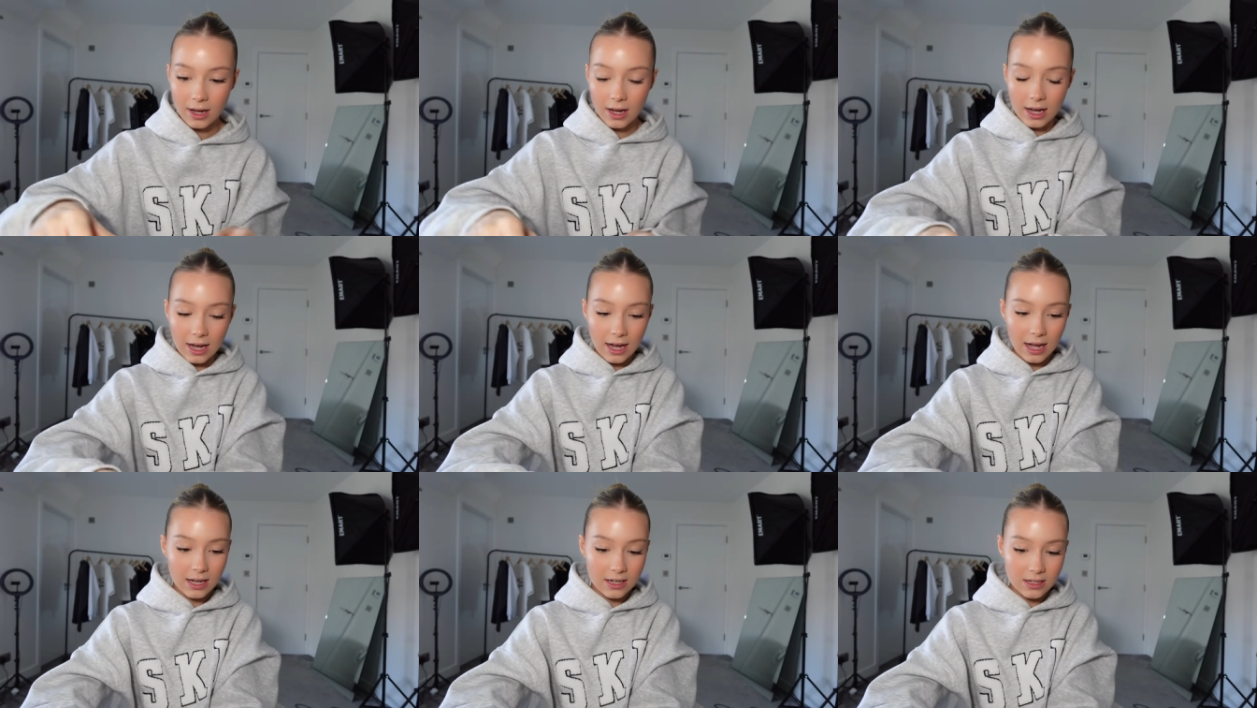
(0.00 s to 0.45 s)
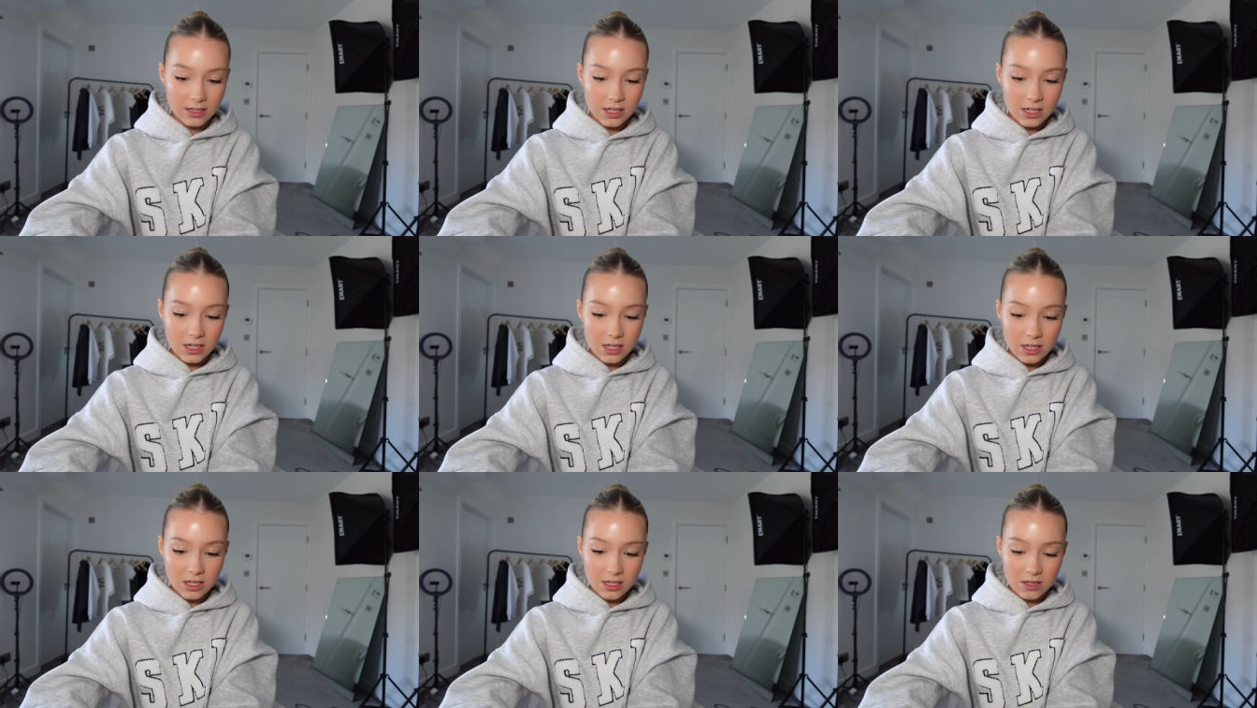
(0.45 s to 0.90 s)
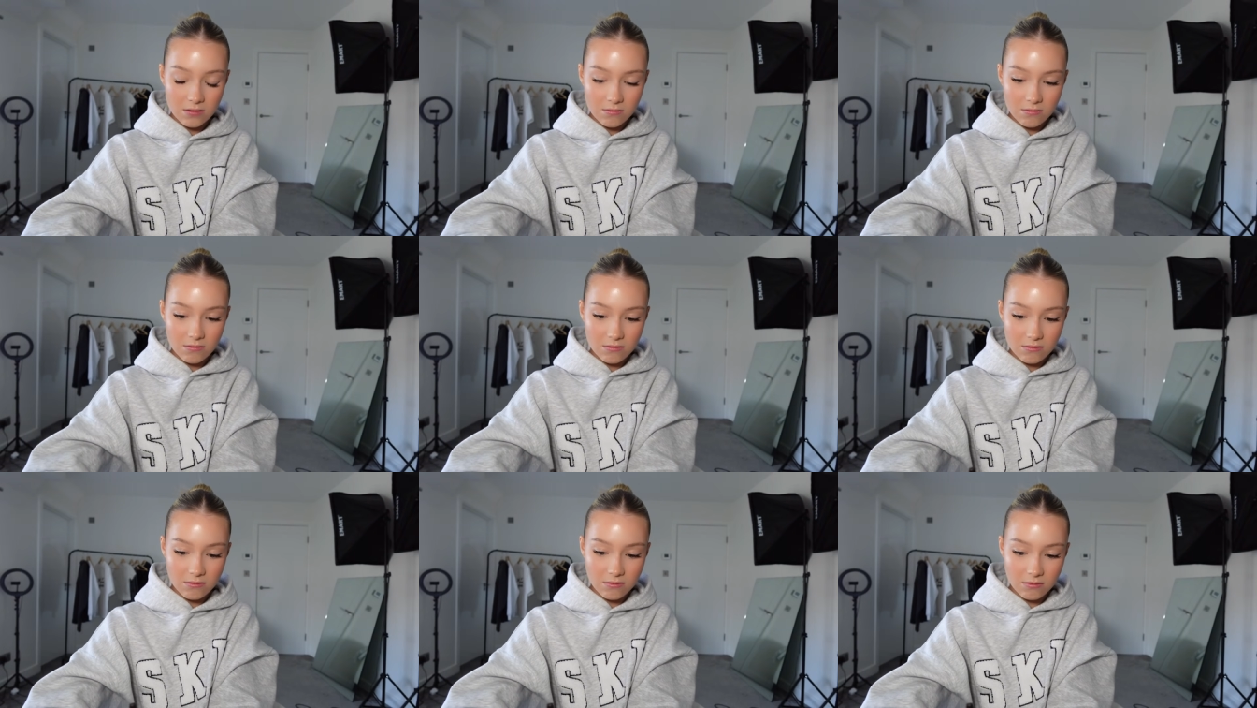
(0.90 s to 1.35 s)
and
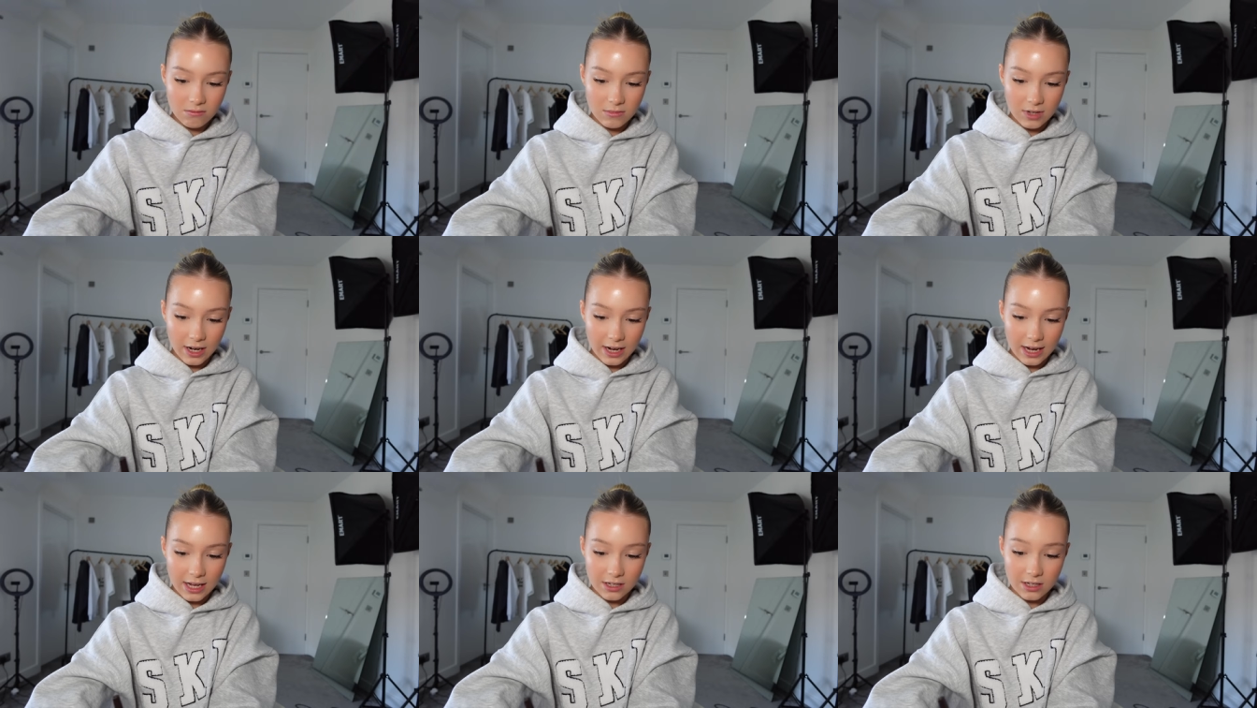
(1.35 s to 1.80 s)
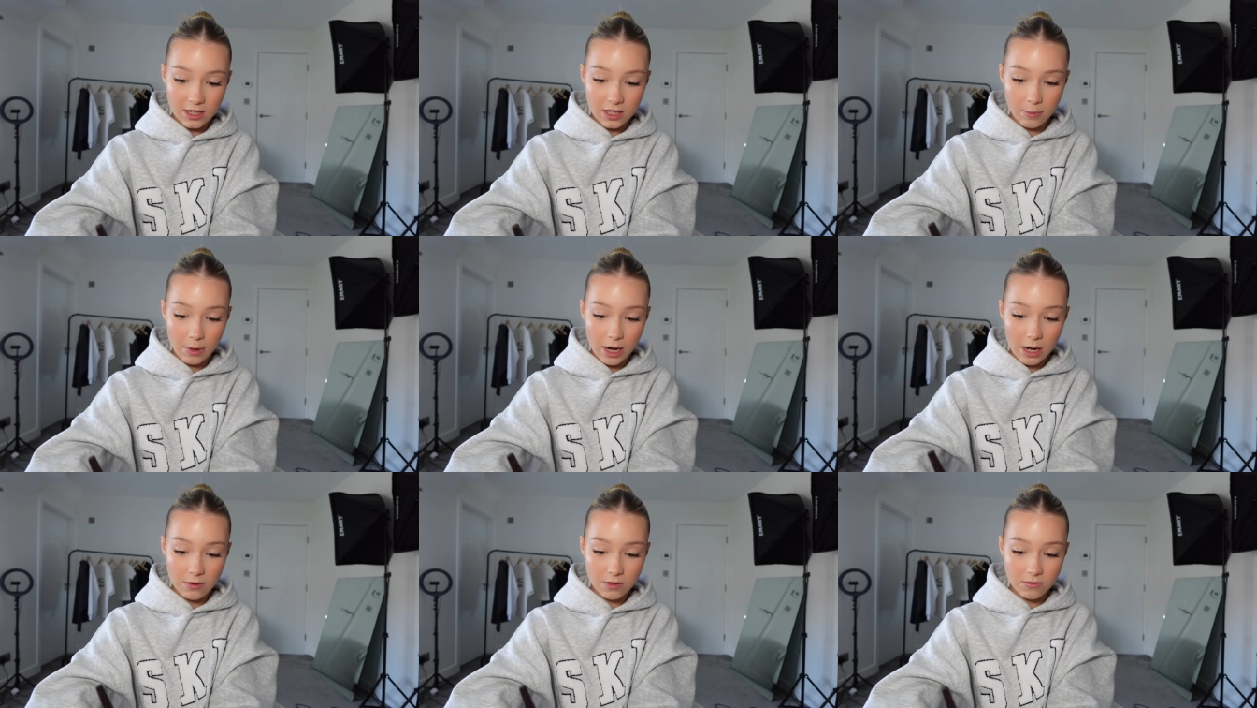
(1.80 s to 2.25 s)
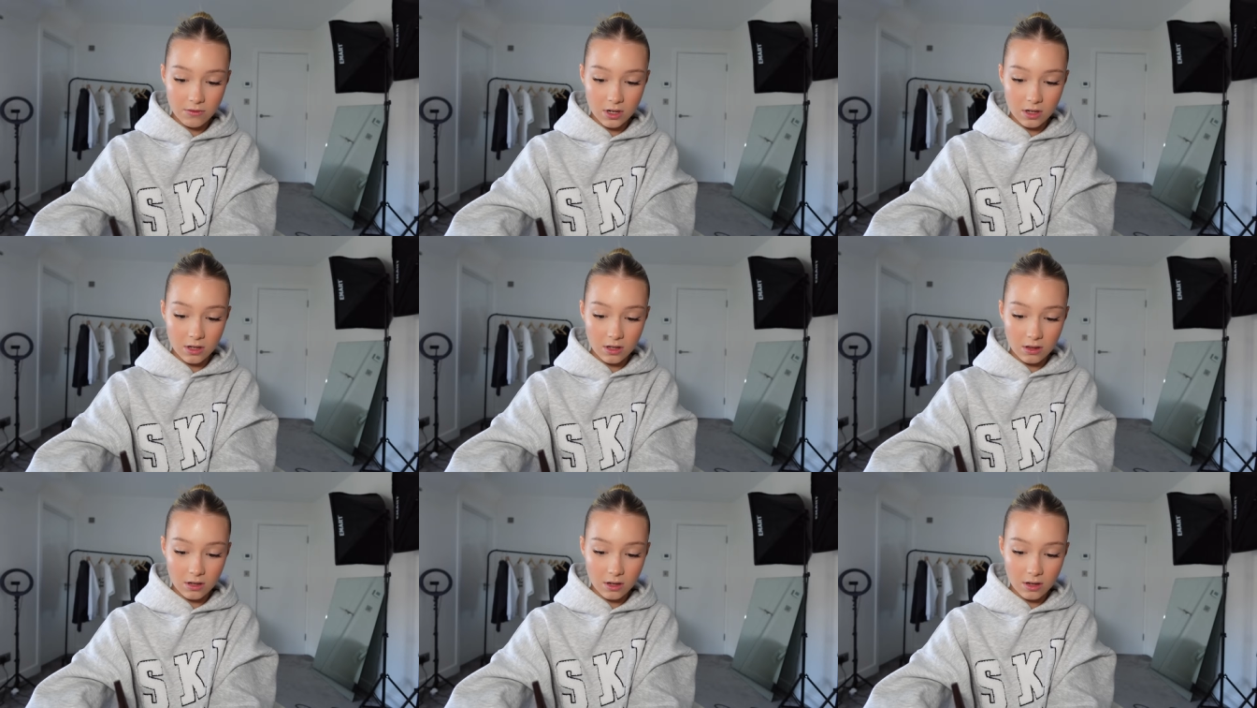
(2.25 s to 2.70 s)
yeah, I hated it. The pay was really
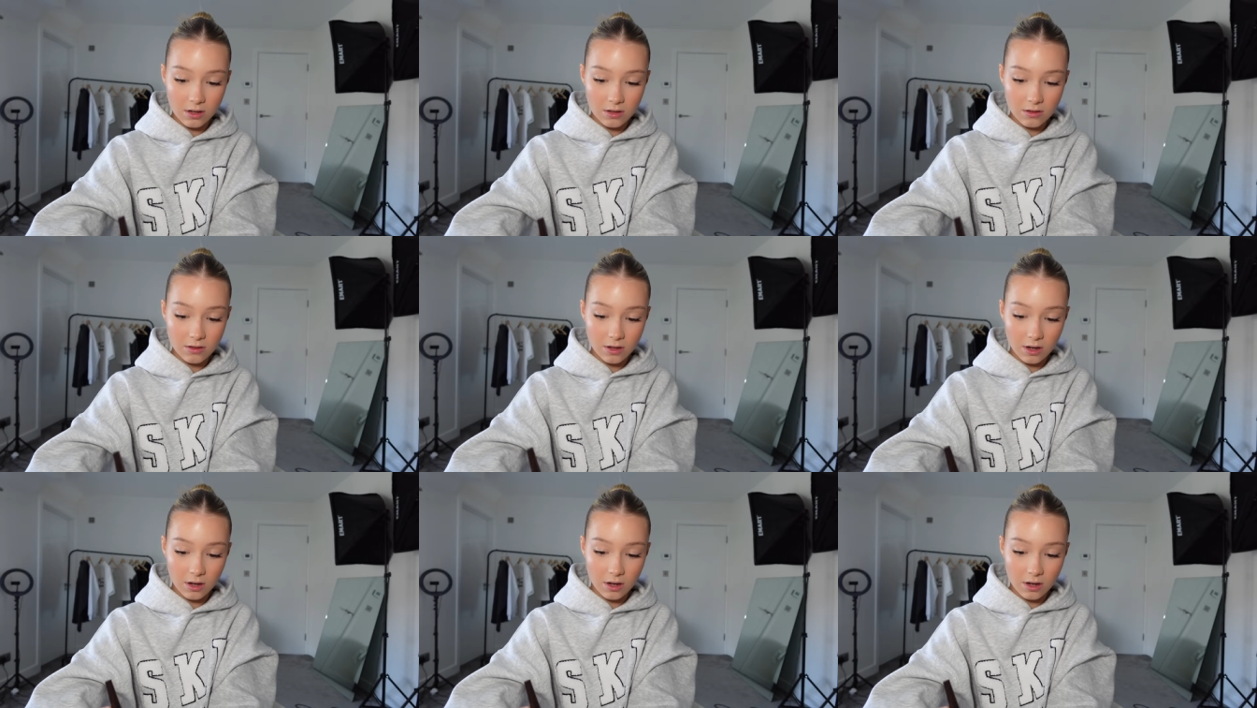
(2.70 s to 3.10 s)
good though, so.